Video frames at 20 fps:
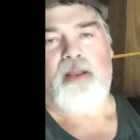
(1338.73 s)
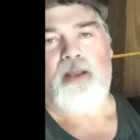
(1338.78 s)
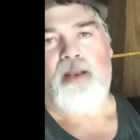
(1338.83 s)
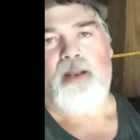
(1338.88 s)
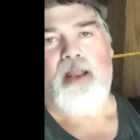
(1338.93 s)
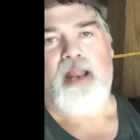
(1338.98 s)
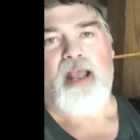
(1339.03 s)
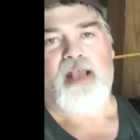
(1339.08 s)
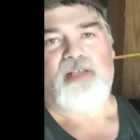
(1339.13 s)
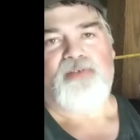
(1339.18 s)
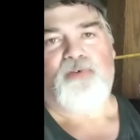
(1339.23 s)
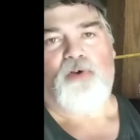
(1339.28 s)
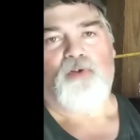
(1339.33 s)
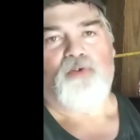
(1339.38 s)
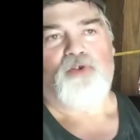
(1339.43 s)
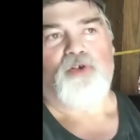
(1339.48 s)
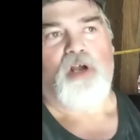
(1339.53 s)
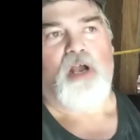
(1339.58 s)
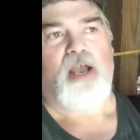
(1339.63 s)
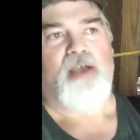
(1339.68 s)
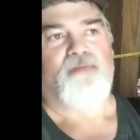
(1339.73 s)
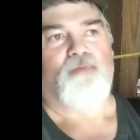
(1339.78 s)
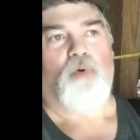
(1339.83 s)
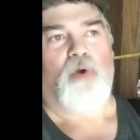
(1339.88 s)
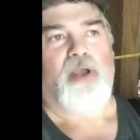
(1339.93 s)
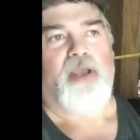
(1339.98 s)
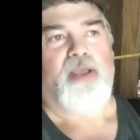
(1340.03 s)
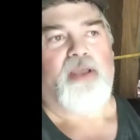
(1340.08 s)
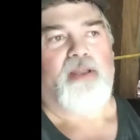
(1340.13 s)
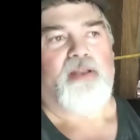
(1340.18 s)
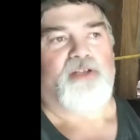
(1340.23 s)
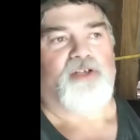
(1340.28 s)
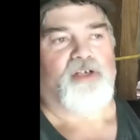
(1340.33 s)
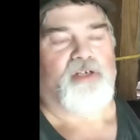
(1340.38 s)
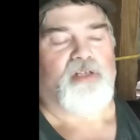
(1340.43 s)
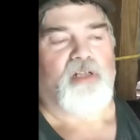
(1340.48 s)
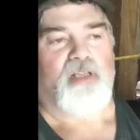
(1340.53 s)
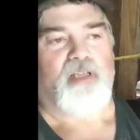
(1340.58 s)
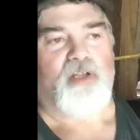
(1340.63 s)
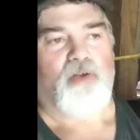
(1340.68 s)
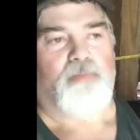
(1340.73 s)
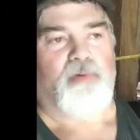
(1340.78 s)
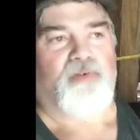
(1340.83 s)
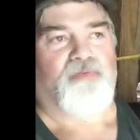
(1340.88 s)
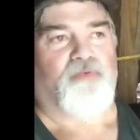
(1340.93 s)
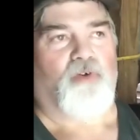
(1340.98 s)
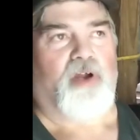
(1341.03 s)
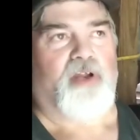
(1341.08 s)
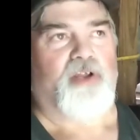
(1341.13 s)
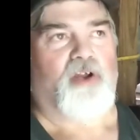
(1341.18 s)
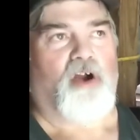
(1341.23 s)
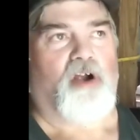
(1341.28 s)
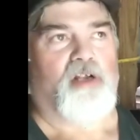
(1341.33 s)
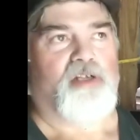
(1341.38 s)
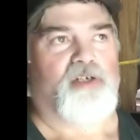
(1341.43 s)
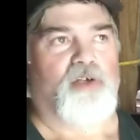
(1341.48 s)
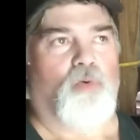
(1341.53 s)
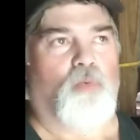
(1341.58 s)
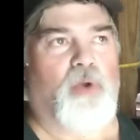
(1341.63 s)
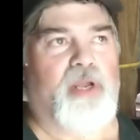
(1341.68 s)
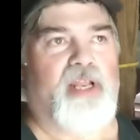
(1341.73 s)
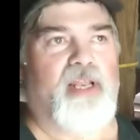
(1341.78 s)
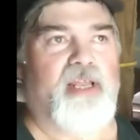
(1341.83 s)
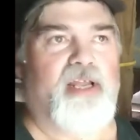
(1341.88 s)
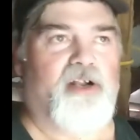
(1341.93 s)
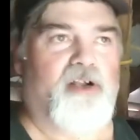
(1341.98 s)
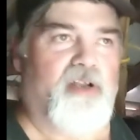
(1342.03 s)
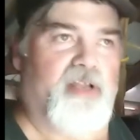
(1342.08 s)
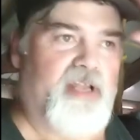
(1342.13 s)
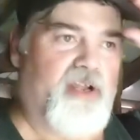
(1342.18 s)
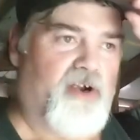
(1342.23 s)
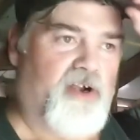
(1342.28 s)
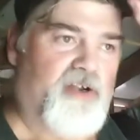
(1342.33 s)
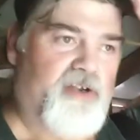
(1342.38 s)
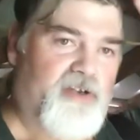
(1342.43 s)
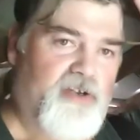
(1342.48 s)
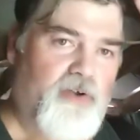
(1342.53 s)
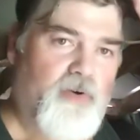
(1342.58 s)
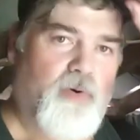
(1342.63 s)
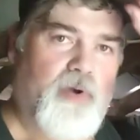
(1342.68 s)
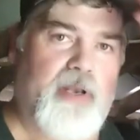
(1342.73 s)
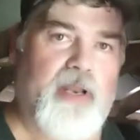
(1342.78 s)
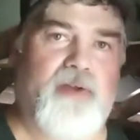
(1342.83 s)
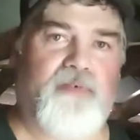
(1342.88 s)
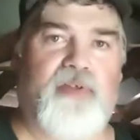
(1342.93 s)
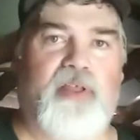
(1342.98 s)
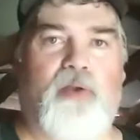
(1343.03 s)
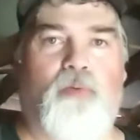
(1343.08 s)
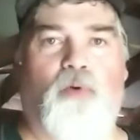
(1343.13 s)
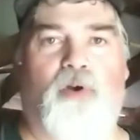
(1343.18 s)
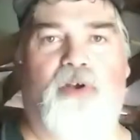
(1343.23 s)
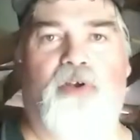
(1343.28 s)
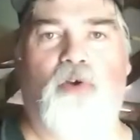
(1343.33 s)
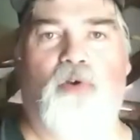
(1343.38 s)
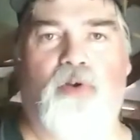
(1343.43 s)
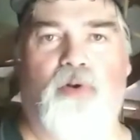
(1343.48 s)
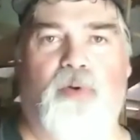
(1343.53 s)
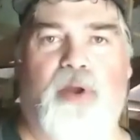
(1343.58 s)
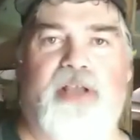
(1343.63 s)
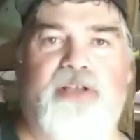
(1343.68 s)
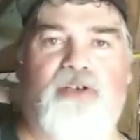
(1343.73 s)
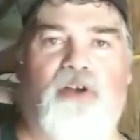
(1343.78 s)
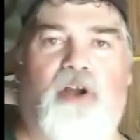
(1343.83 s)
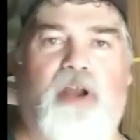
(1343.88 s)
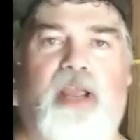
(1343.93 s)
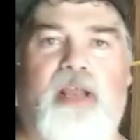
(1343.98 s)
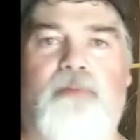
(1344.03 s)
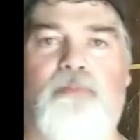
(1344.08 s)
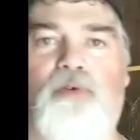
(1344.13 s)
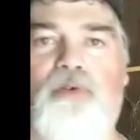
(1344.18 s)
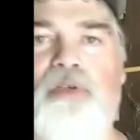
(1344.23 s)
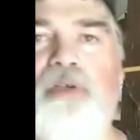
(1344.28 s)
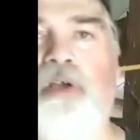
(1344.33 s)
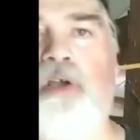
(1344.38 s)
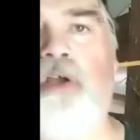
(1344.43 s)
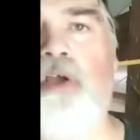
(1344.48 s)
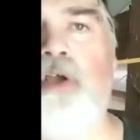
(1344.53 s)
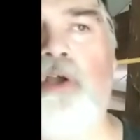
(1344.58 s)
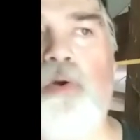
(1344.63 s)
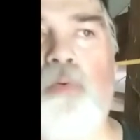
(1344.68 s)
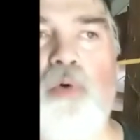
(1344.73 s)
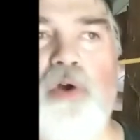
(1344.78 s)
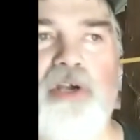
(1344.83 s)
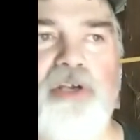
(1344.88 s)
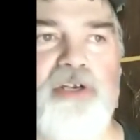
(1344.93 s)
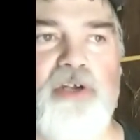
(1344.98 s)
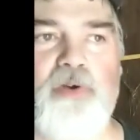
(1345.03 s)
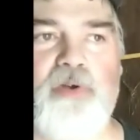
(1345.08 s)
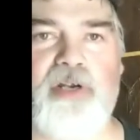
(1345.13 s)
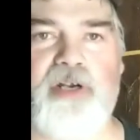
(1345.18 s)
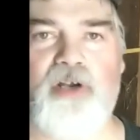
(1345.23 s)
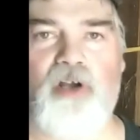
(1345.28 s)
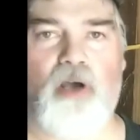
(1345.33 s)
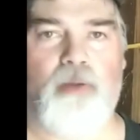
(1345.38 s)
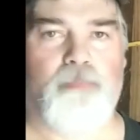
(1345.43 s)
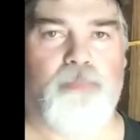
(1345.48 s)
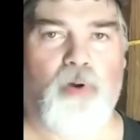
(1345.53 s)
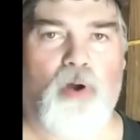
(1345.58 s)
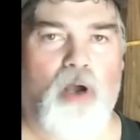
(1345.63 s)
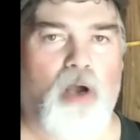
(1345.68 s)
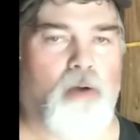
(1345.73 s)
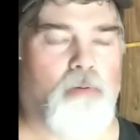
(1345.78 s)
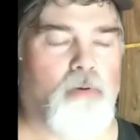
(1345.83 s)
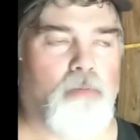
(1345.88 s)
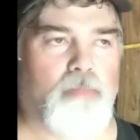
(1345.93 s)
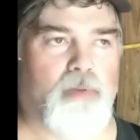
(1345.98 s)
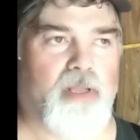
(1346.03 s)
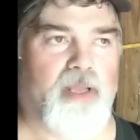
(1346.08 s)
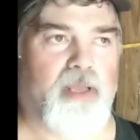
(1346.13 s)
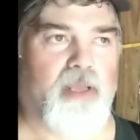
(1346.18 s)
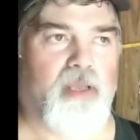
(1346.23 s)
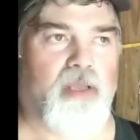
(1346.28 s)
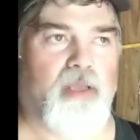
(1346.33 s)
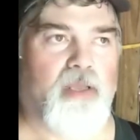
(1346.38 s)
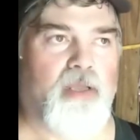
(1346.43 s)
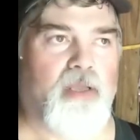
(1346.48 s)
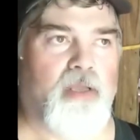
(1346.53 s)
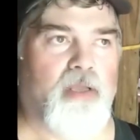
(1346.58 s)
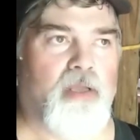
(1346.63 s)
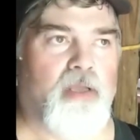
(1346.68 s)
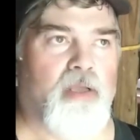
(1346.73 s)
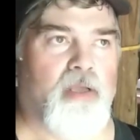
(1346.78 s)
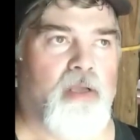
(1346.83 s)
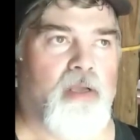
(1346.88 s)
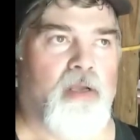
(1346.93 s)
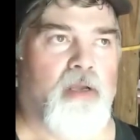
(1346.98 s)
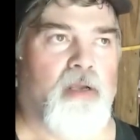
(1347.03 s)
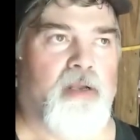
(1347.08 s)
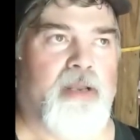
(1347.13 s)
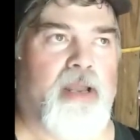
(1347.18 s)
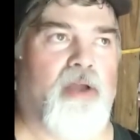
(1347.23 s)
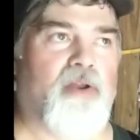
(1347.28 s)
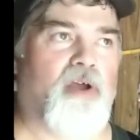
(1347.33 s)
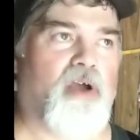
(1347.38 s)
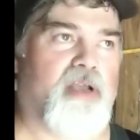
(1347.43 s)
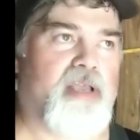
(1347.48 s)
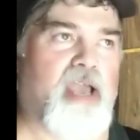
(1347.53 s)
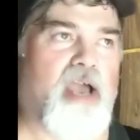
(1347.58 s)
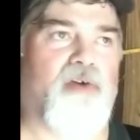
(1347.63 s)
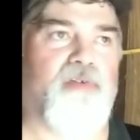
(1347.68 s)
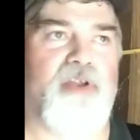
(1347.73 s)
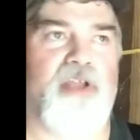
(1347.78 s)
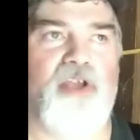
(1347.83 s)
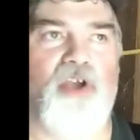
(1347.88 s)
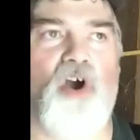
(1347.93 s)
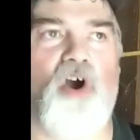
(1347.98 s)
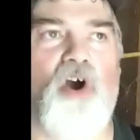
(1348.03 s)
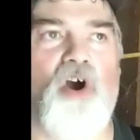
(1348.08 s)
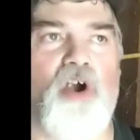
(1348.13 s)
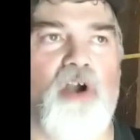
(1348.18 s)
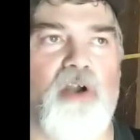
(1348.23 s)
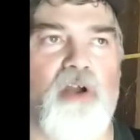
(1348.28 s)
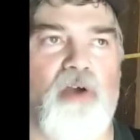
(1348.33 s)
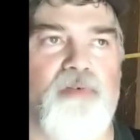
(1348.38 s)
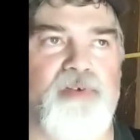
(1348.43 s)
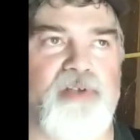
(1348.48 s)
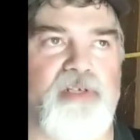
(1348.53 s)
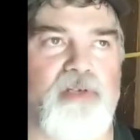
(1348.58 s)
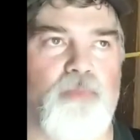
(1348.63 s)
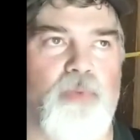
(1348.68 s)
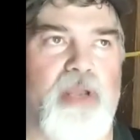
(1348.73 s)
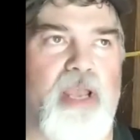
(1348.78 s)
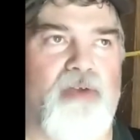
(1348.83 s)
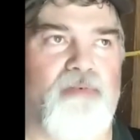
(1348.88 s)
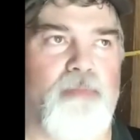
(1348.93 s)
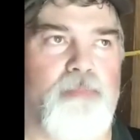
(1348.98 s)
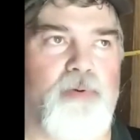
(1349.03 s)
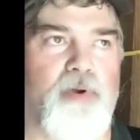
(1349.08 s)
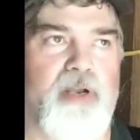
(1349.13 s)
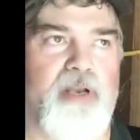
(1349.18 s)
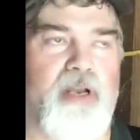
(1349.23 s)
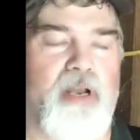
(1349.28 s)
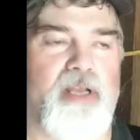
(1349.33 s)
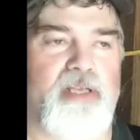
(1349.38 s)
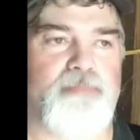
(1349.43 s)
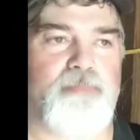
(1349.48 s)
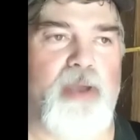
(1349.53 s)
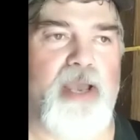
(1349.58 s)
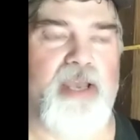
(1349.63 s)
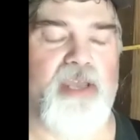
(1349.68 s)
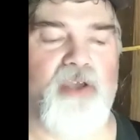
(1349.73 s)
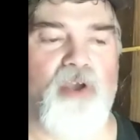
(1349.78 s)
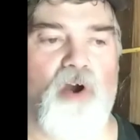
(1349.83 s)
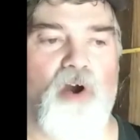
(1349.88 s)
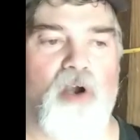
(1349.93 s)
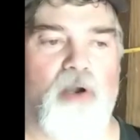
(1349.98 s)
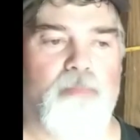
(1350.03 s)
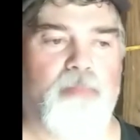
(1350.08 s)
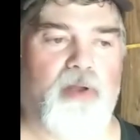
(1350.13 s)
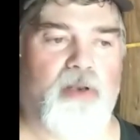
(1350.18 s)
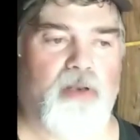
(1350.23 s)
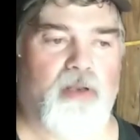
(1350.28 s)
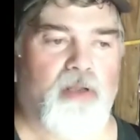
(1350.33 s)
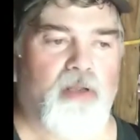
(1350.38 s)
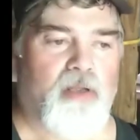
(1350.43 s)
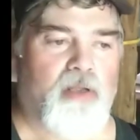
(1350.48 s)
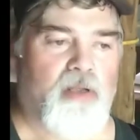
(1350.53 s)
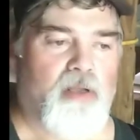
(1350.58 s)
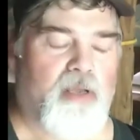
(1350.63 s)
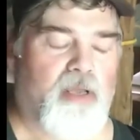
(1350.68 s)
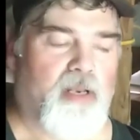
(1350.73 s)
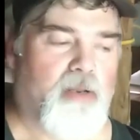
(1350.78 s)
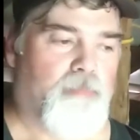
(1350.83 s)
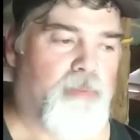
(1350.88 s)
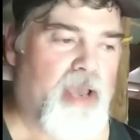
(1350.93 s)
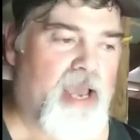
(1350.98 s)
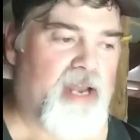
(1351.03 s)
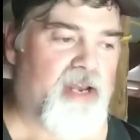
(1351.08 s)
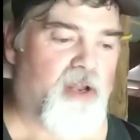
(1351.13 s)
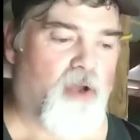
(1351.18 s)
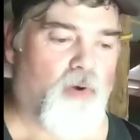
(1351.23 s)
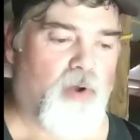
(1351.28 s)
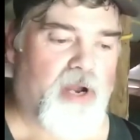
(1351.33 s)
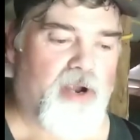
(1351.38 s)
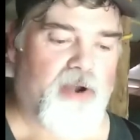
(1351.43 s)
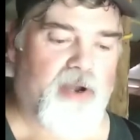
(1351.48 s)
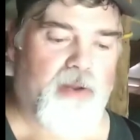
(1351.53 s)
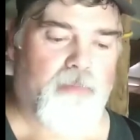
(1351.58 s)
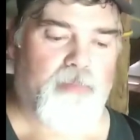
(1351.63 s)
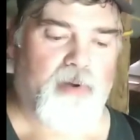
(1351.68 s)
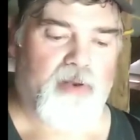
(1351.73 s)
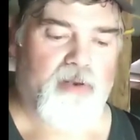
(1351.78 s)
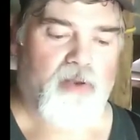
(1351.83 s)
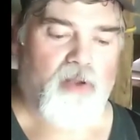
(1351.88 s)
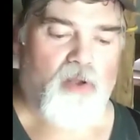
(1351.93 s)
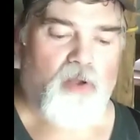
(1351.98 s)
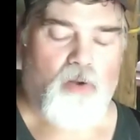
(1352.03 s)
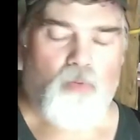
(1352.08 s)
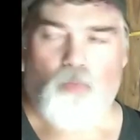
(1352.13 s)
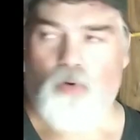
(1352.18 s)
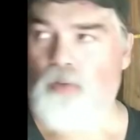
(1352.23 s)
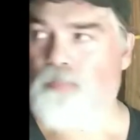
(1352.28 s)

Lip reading: asphalt driveway and just a little bit front yard. So we literally are doing everything we're doing to raise our animals. We're doing it on probably, now not counting the yard, obviously we have a pretty nice backyard, but in the patio area, but we're